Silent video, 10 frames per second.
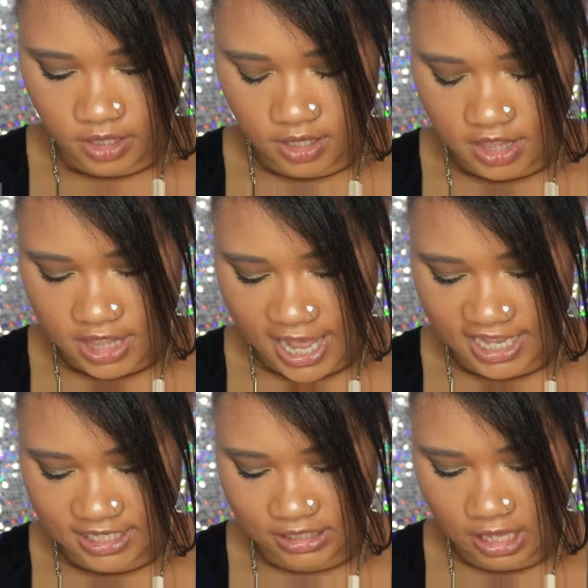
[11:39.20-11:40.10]
and
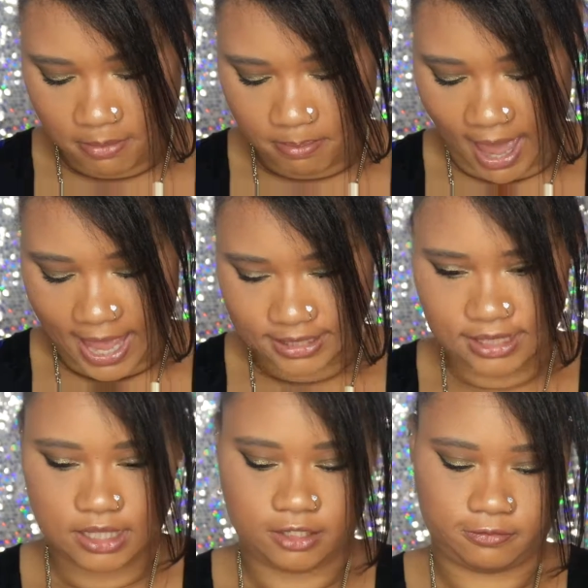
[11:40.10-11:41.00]
that is a
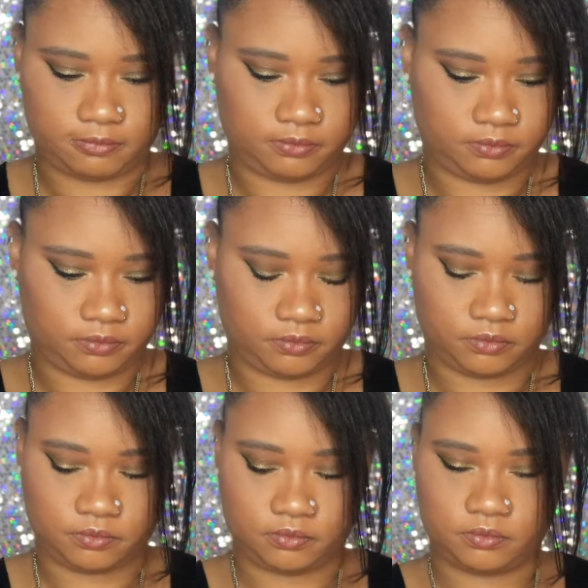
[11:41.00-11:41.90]
matte.
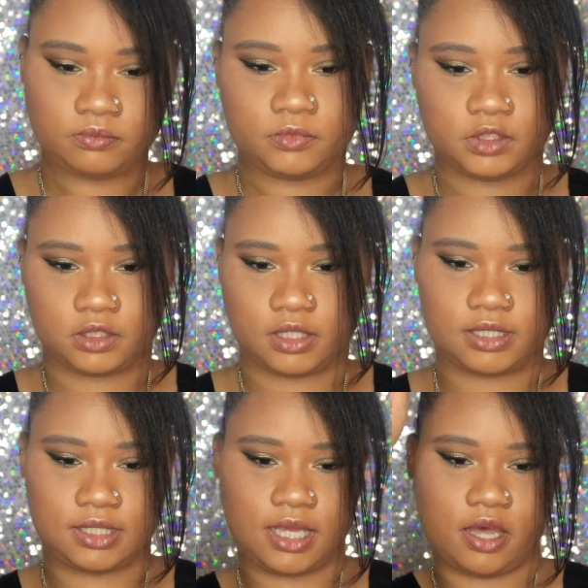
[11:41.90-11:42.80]
So
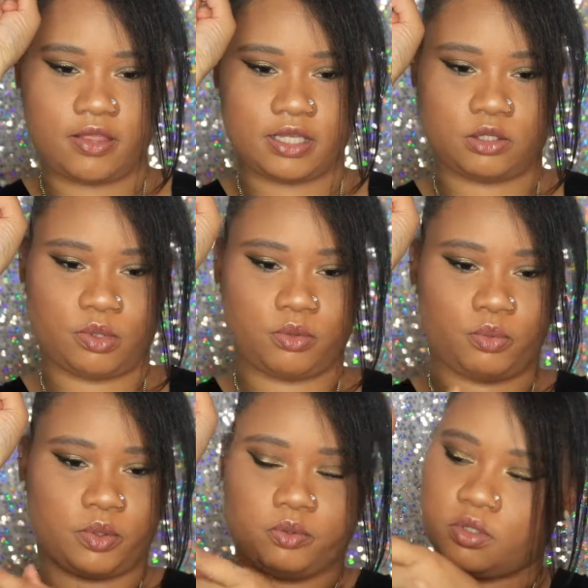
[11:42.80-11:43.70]
let's see how this
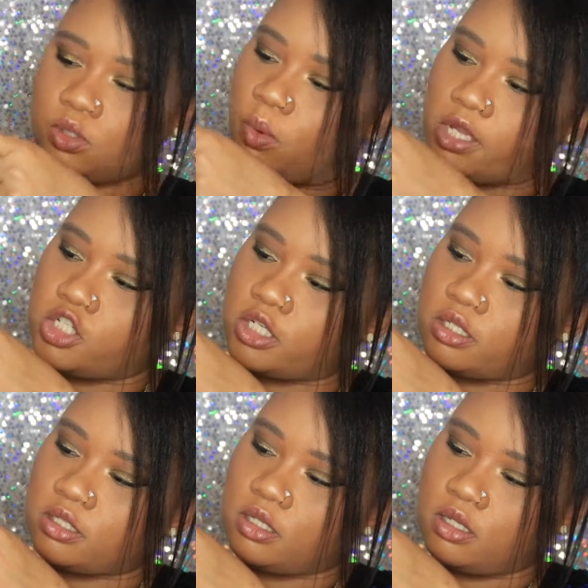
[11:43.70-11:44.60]
one
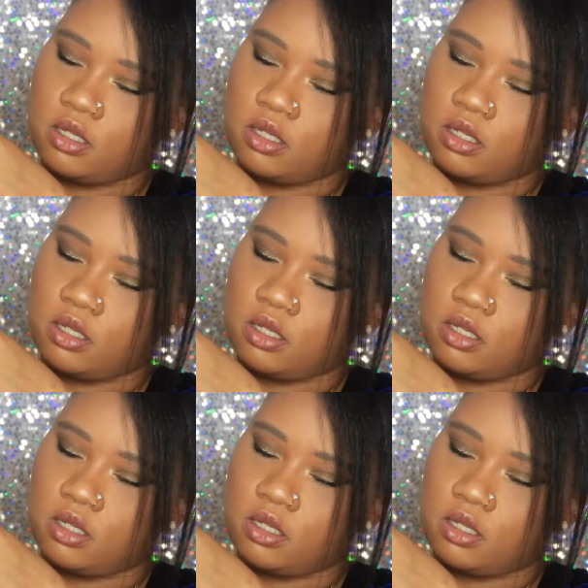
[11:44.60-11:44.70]
swatches.